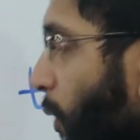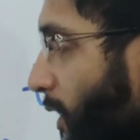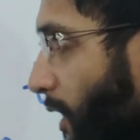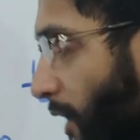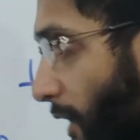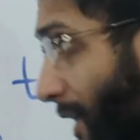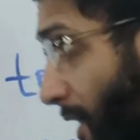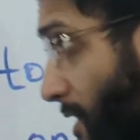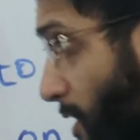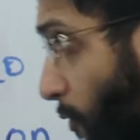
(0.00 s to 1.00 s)
with
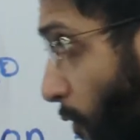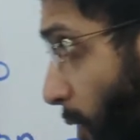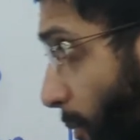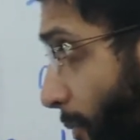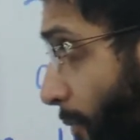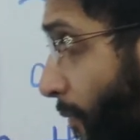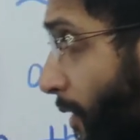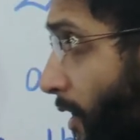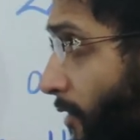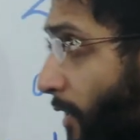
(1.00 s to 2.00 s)
ing form.
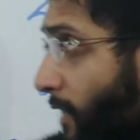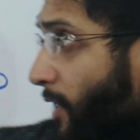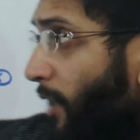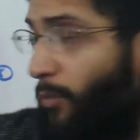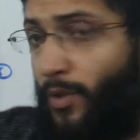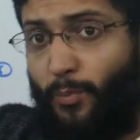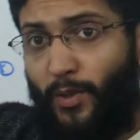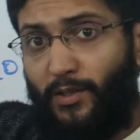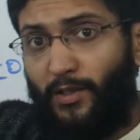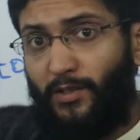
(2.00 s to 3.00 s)
For example, the
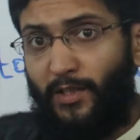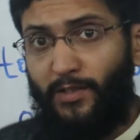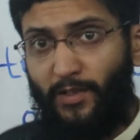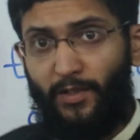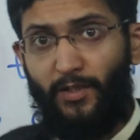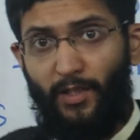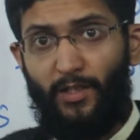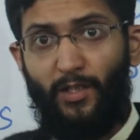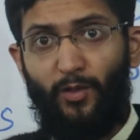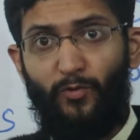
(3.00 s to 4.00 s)
person says that,
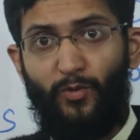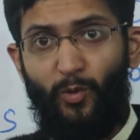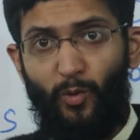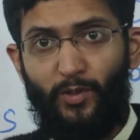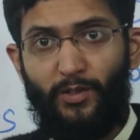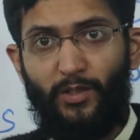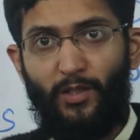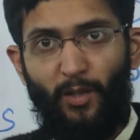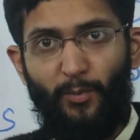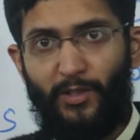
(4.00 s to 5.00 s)
yeah, of course,
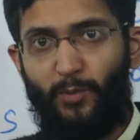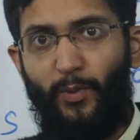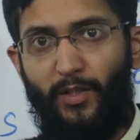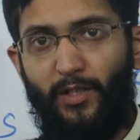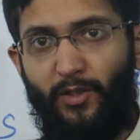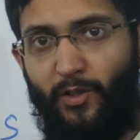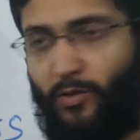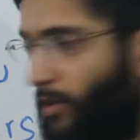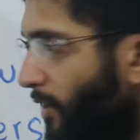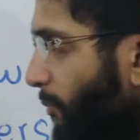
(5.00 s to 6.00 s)
I'm expert at
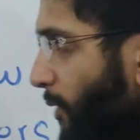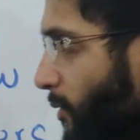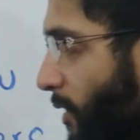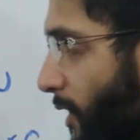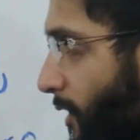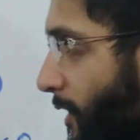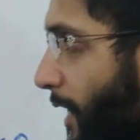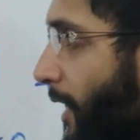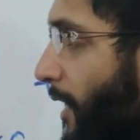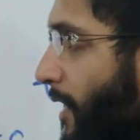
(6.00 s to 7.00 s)
using computers.
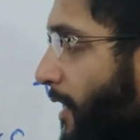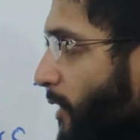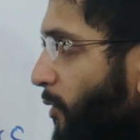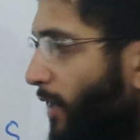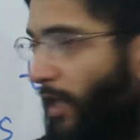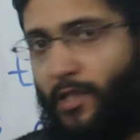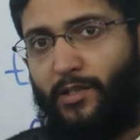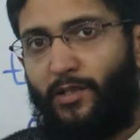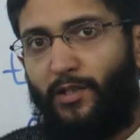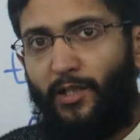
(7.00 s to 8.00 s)
Then you can
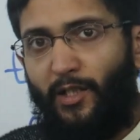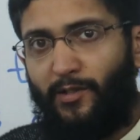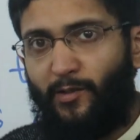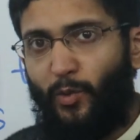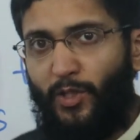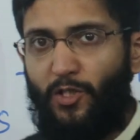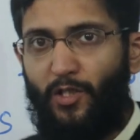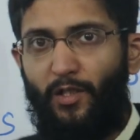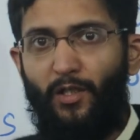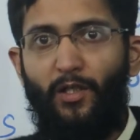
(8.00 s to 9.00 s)
ask the next
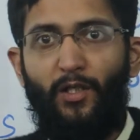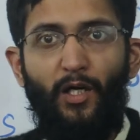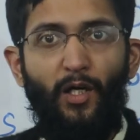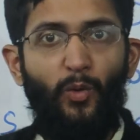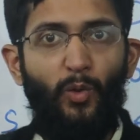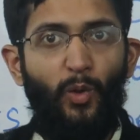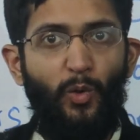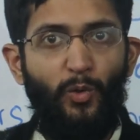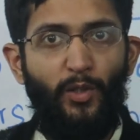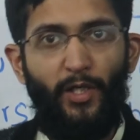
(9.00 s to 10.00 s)
question, how
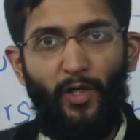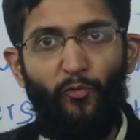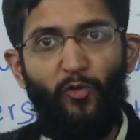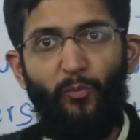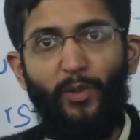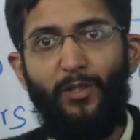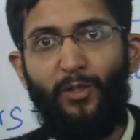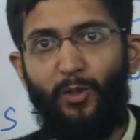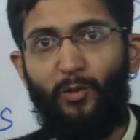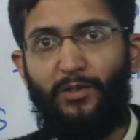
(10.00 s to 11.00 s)
long have you
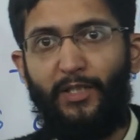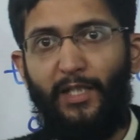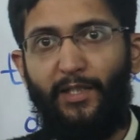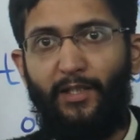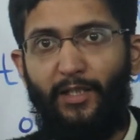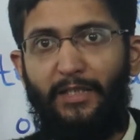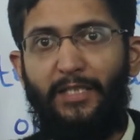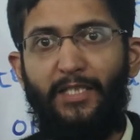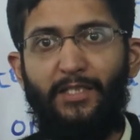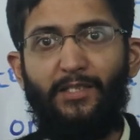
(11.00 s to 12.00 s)
been using
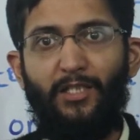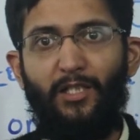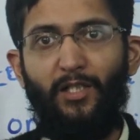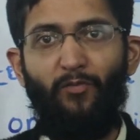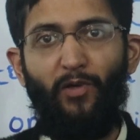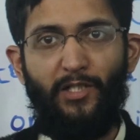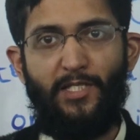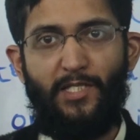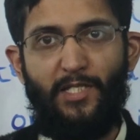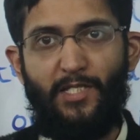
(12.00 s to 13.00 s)
these
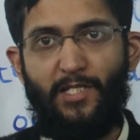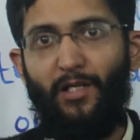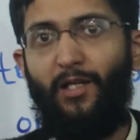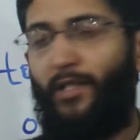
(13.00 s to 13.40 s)
devices,